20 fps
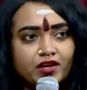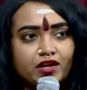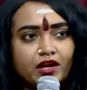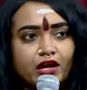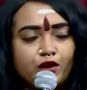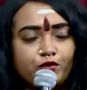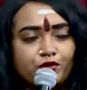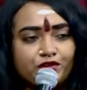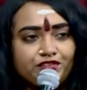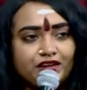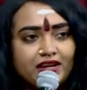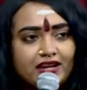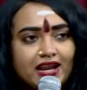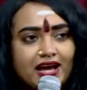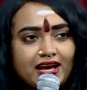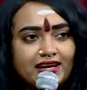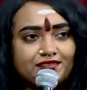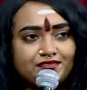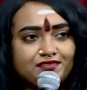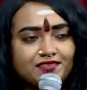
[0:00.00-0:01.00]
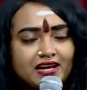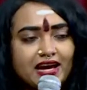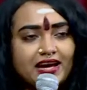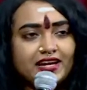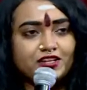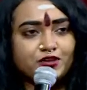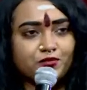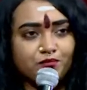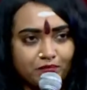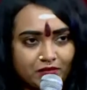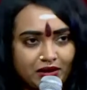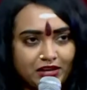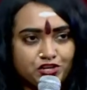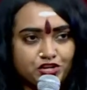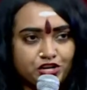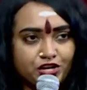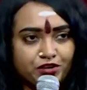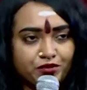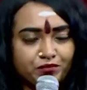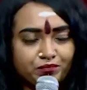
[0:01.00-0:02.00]
it was a nice tight
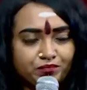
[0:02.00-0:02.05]
measure.